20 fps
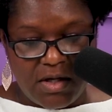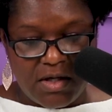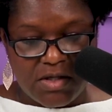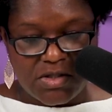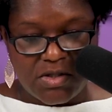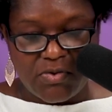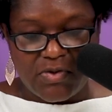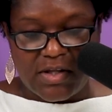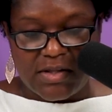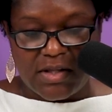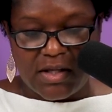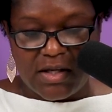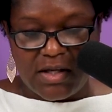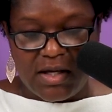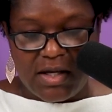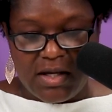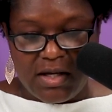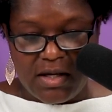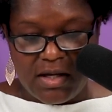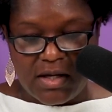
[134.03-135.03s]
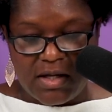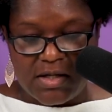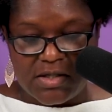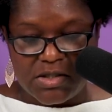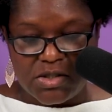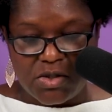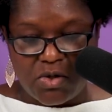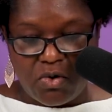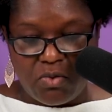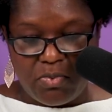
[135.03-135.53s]
so that the king and
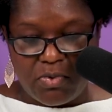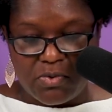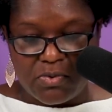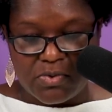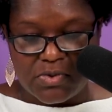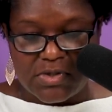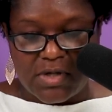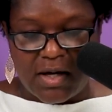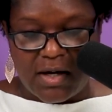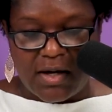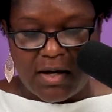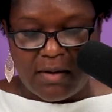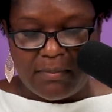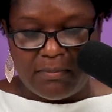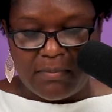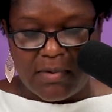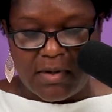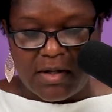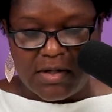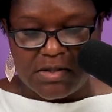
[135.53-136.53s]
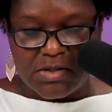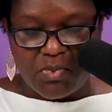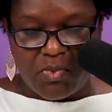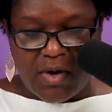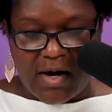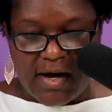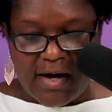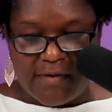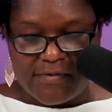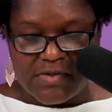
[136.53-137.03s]
his nobles um, and his
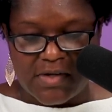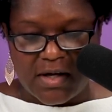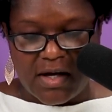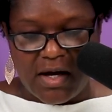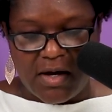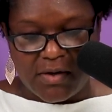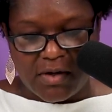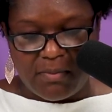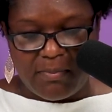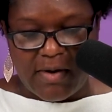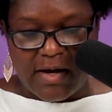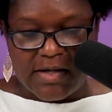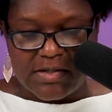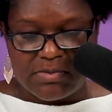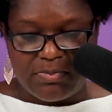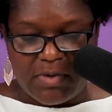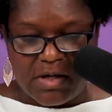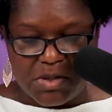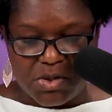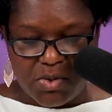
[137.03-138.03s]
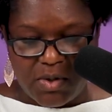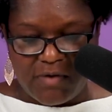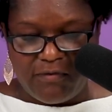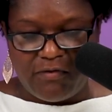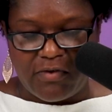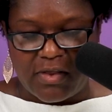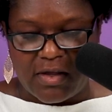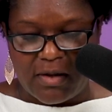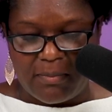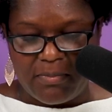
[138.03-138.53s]
wives and concubines may drink
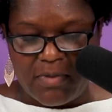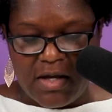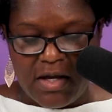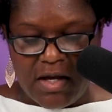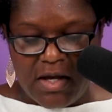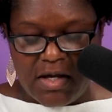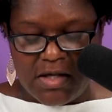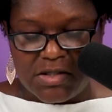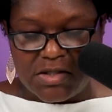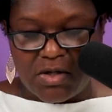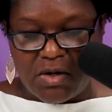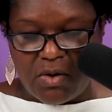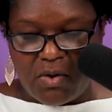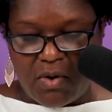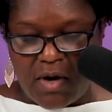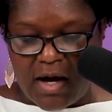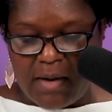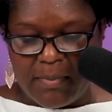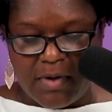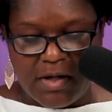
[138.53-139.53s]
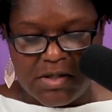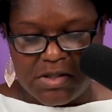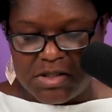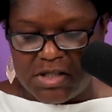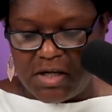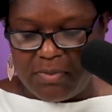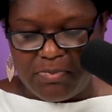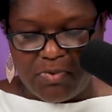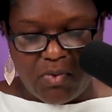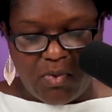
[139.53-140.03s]
for them. So I'm going to
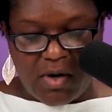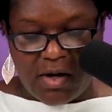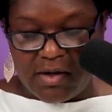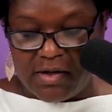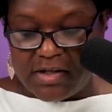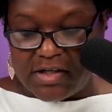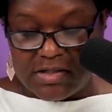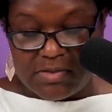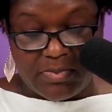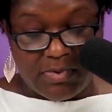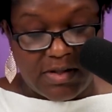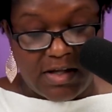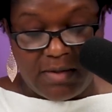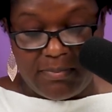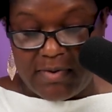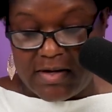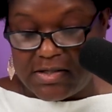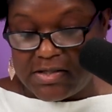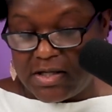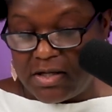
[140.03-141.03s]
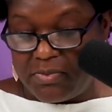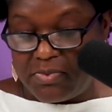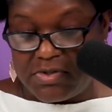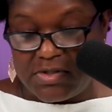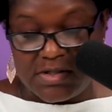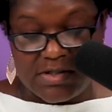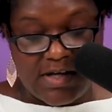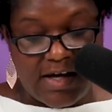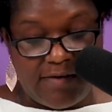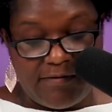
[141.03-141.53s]
skip through all of this, but they basically was
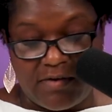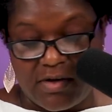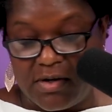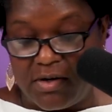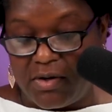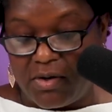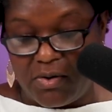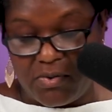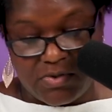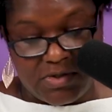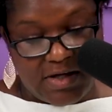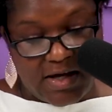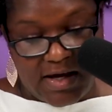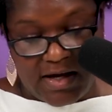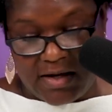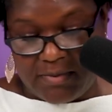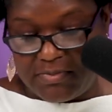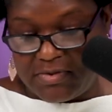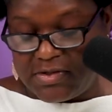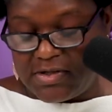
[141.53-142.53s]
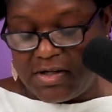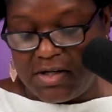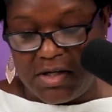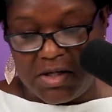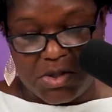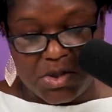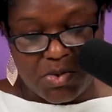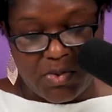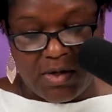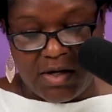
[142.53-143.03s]
just having a good old time, sitting
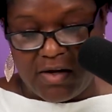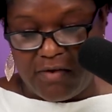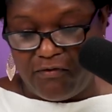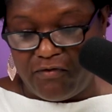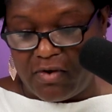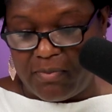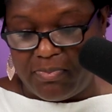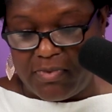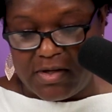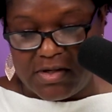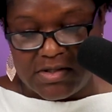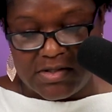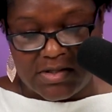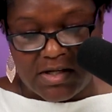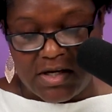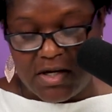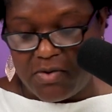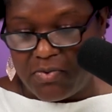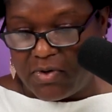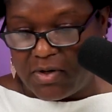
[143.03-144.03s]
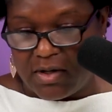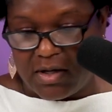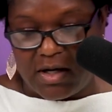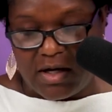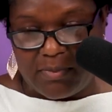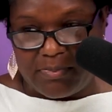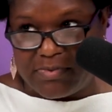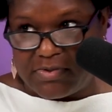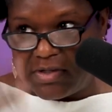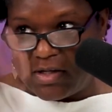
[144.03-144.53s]
and drinking from these sacred
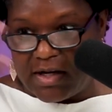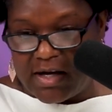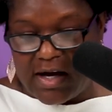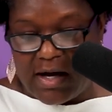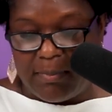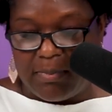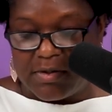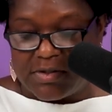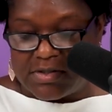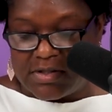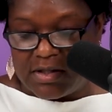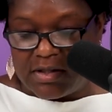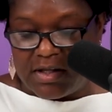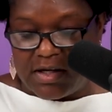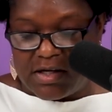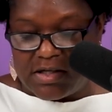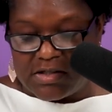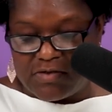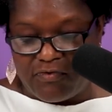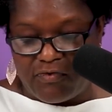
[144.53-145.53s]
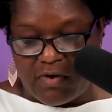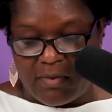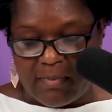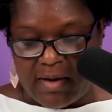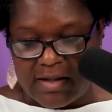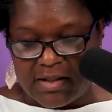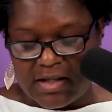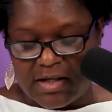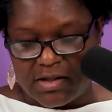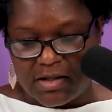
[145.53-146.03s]
cups and goblets and things from,
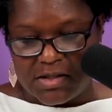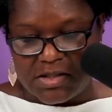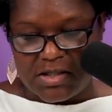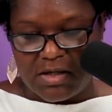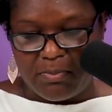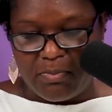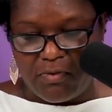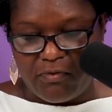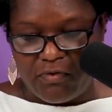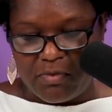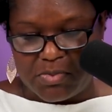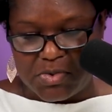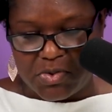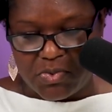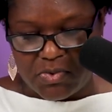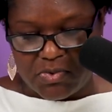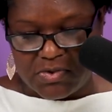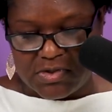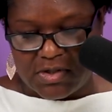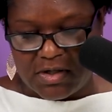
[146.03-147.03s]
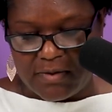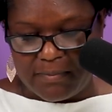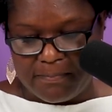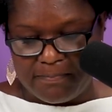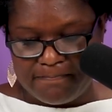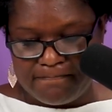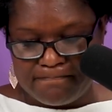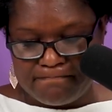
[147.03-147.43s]
I think, the temple from Jerusalem.